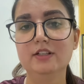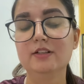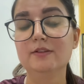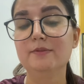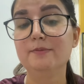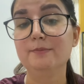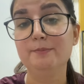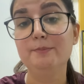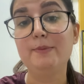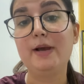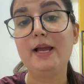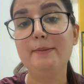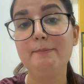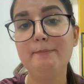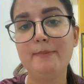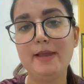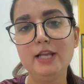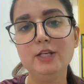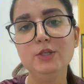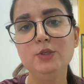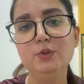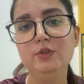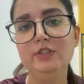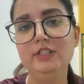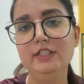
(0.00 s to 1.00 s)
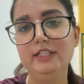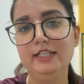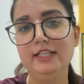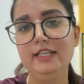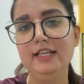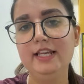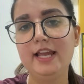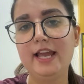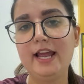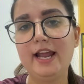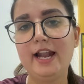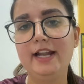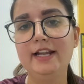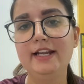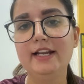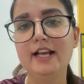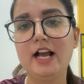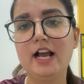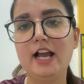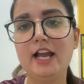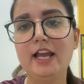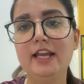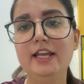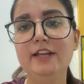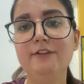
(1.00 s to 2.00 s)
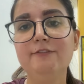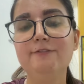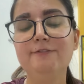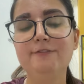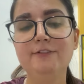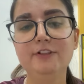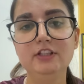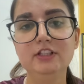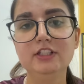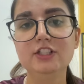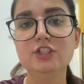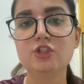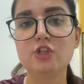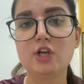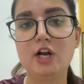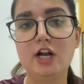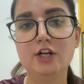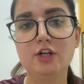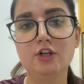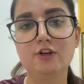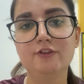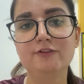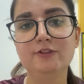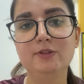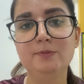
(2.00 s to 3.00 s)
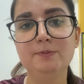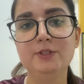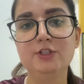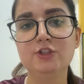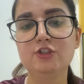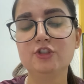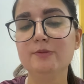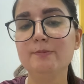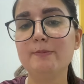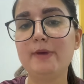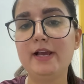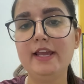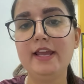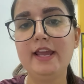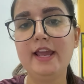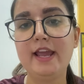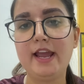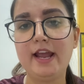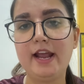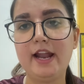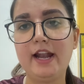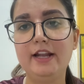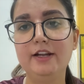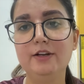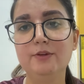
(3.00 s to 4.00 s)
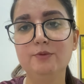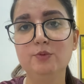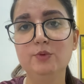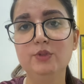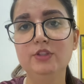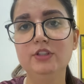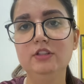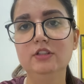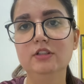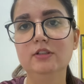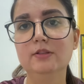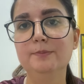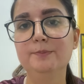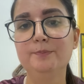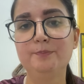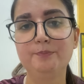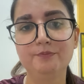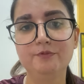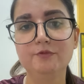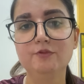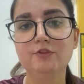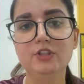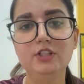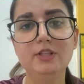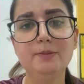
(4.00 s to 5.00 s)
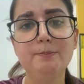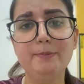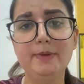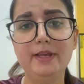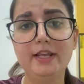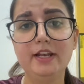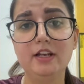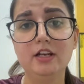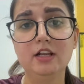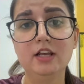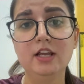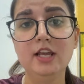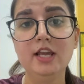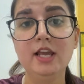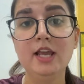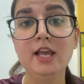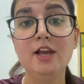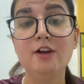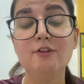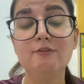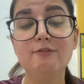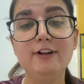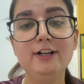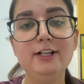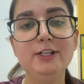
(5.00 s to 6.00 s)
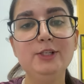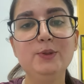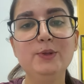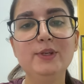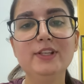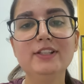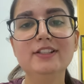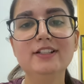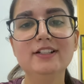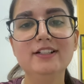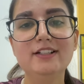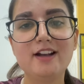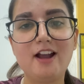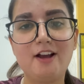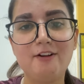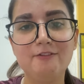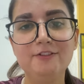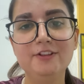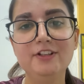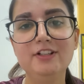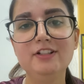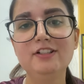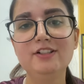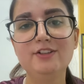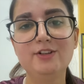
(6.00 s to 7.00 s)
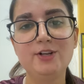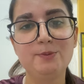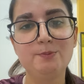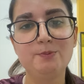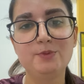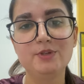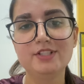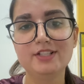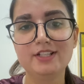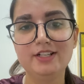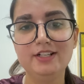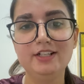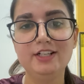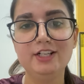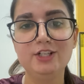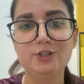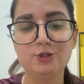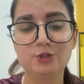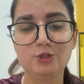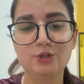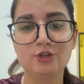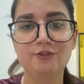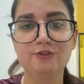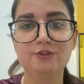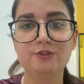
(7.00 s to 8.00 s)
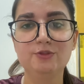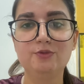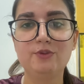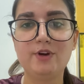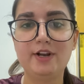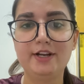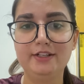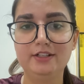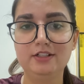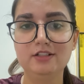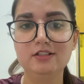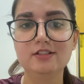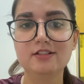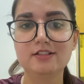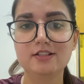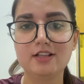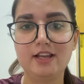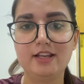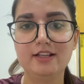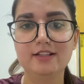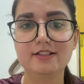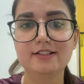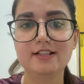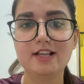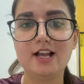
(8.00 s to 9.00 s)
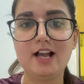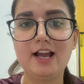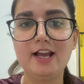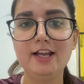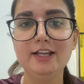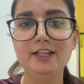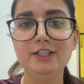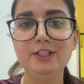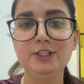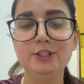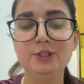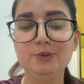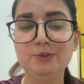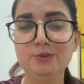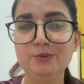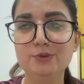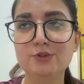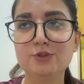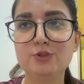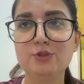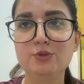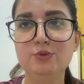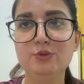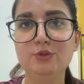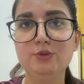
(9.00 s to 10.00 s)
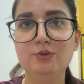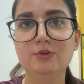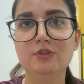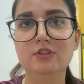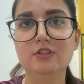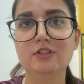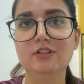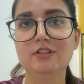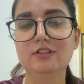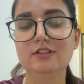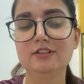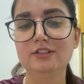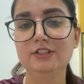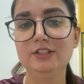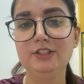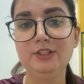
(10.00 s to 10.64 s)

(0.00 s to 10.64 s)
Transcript: by manually, and I fill the chart of the patient by hand with the pen. While doing the graphical representation of the vital signs, I used to